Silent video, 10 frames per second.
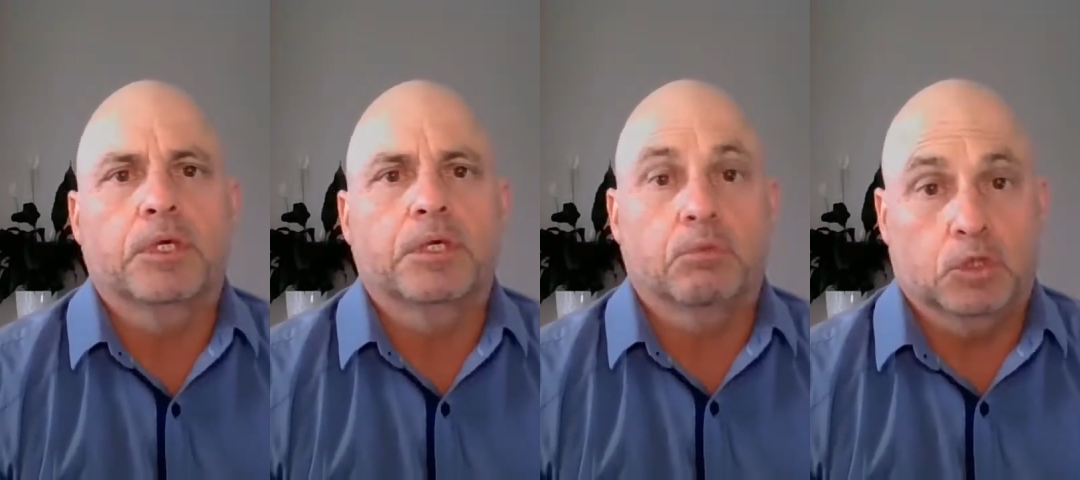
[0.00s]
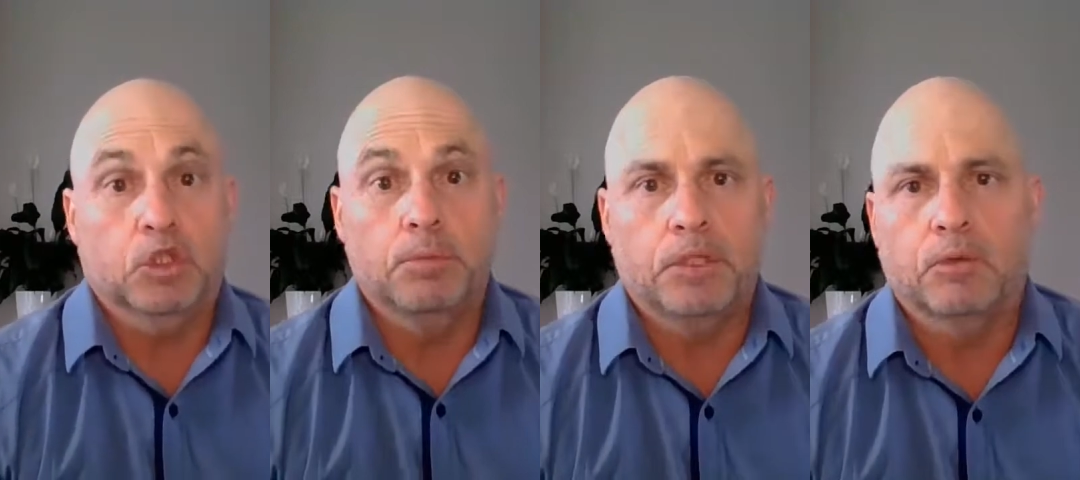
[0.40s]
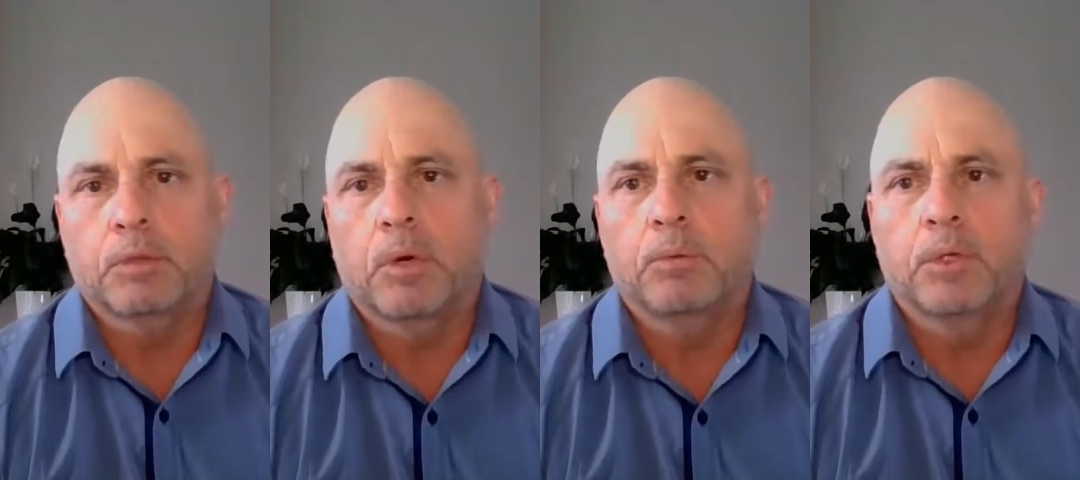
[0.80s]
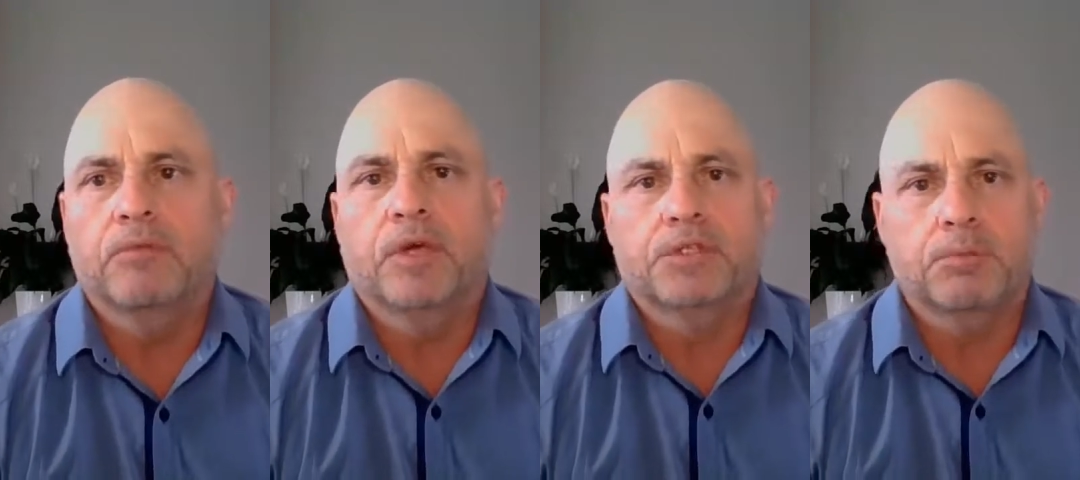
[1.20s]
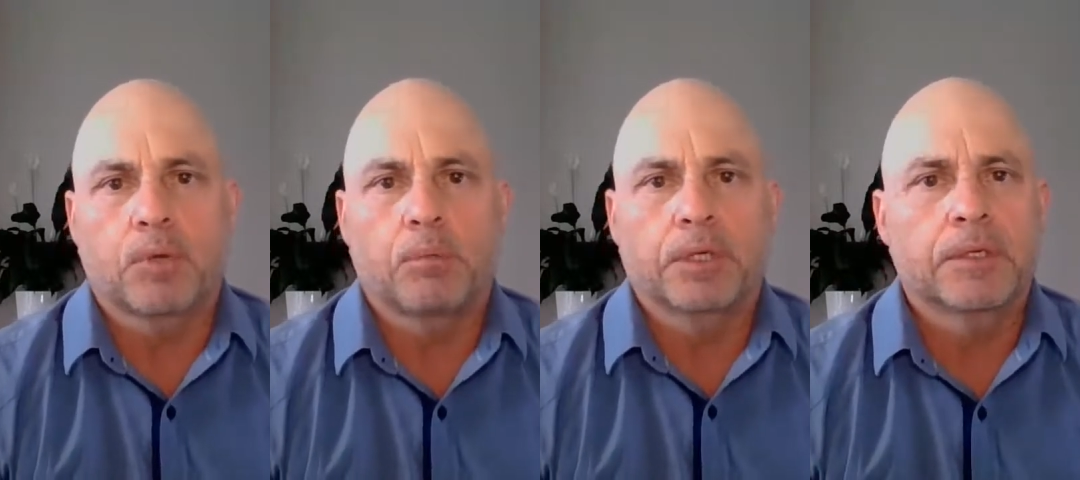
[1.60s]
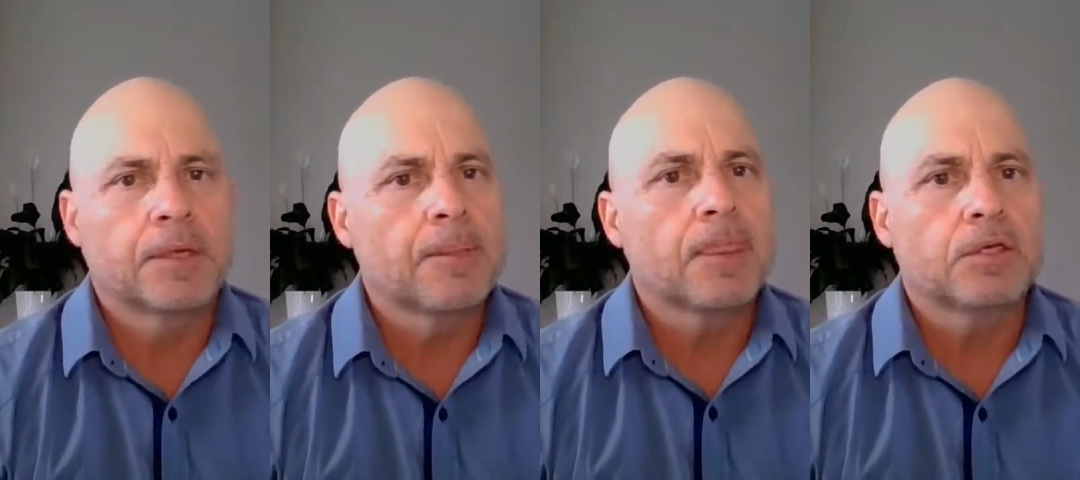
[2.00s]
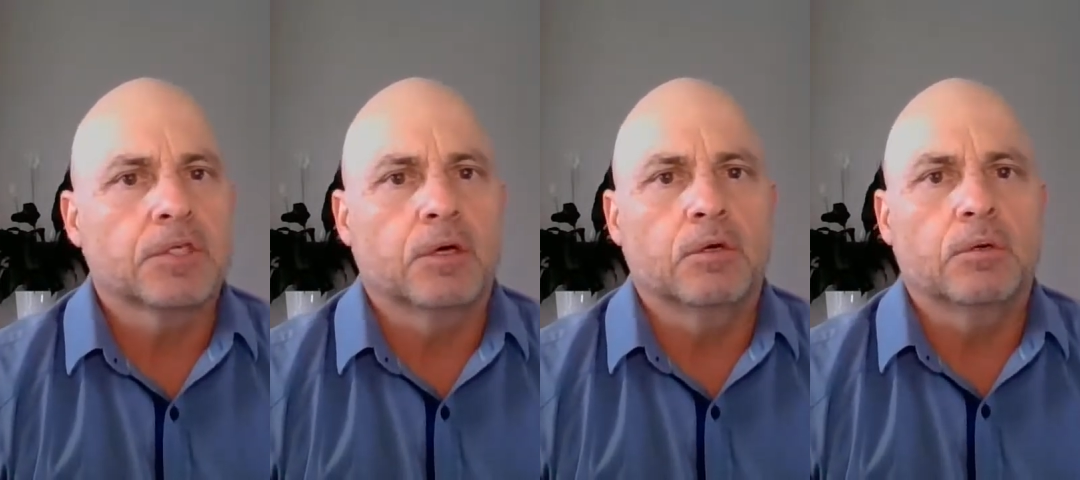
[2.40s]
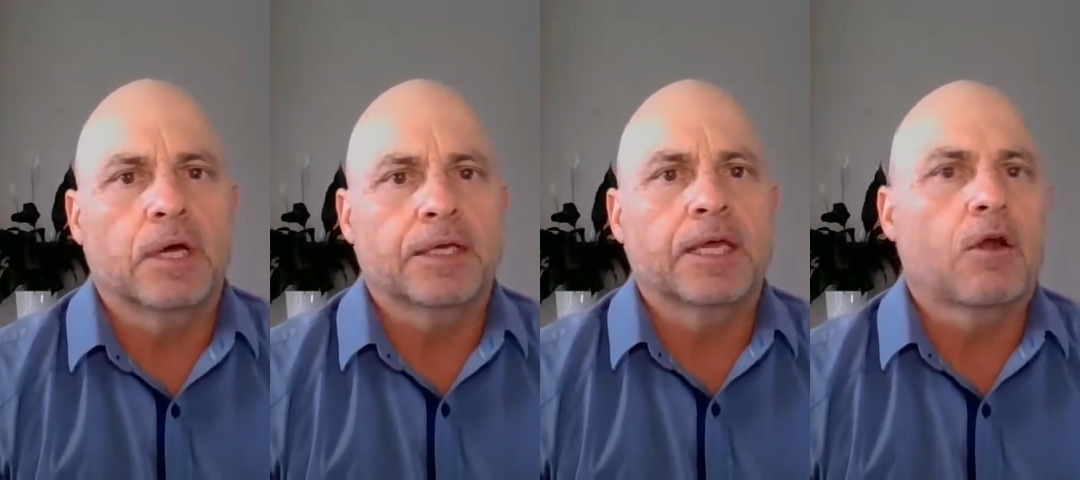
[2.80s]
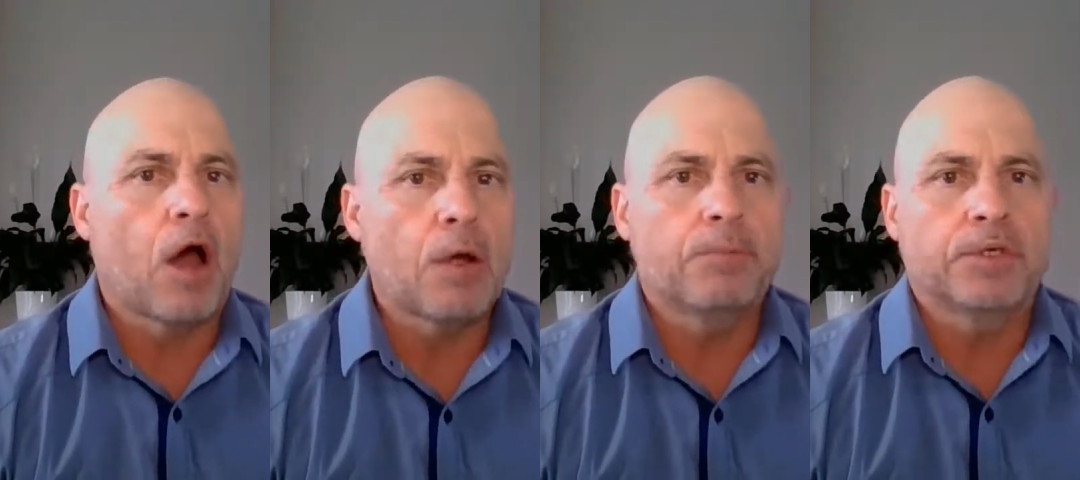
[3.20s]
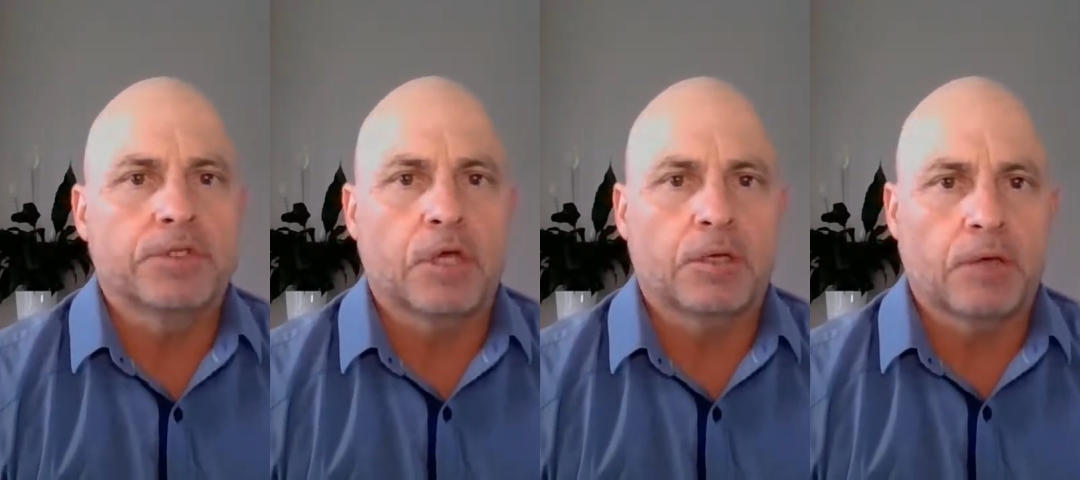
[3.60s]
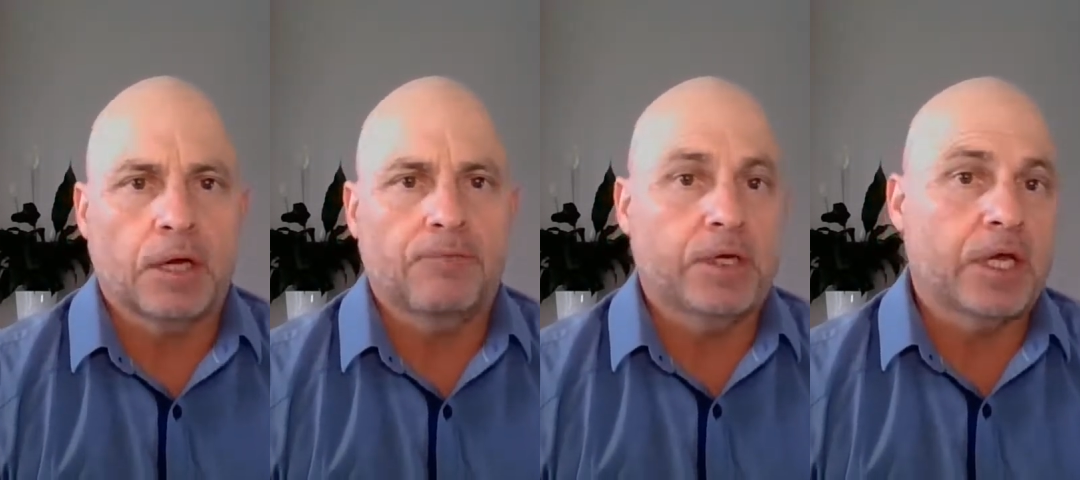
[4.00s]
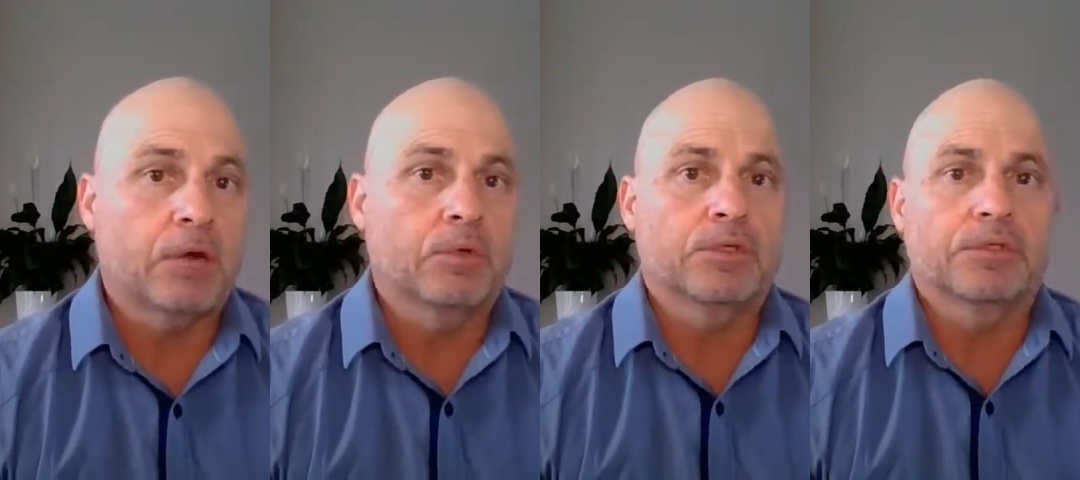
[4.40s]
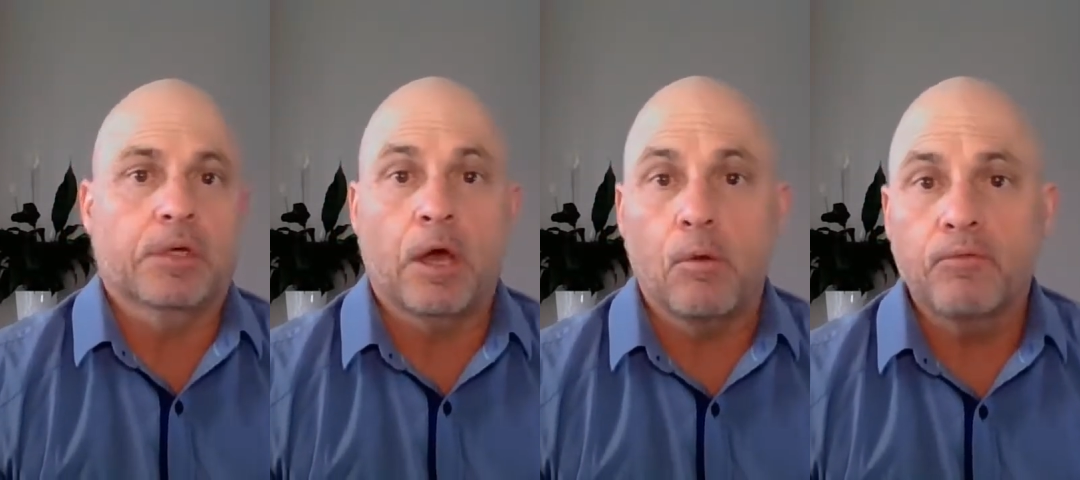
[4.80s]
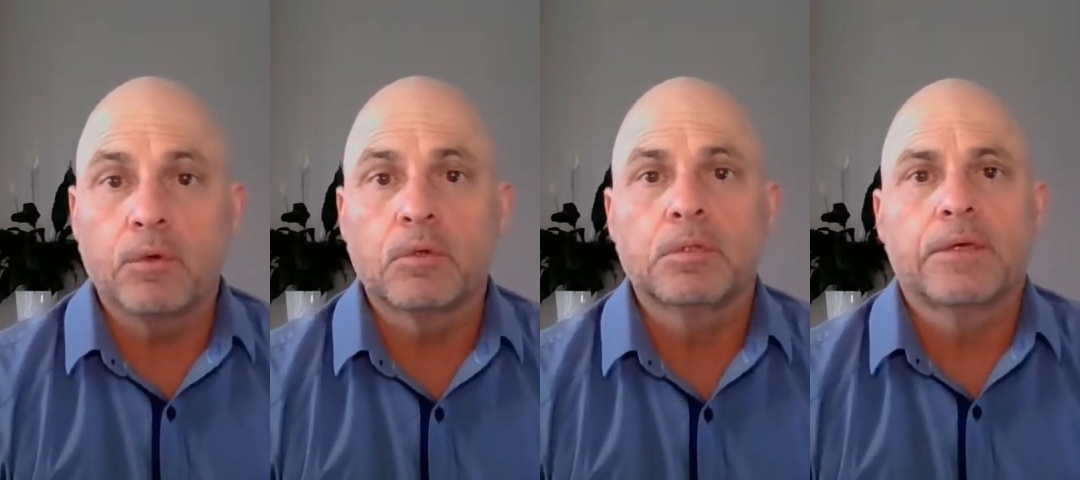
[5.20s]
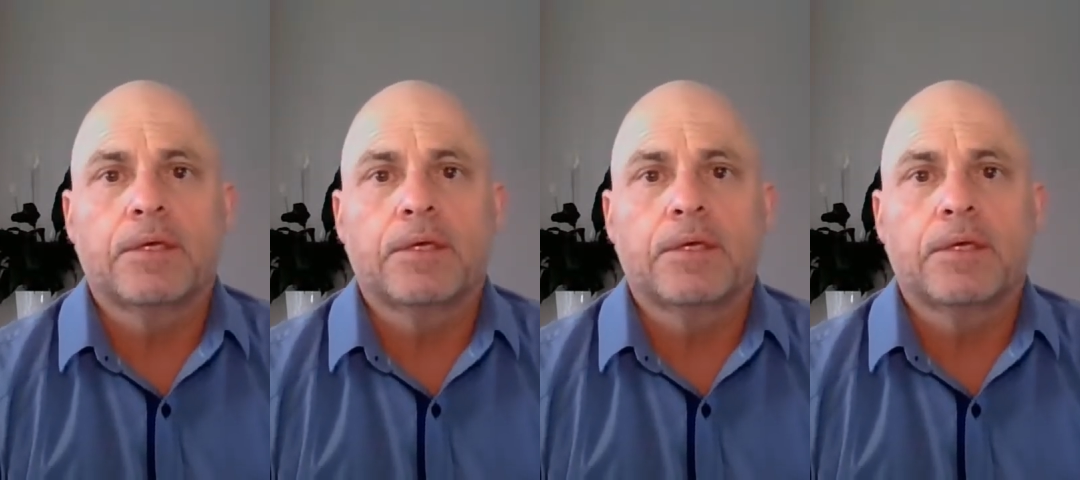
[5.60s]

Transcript: should be doing when we invest in property. So again, I hope this video was helpful.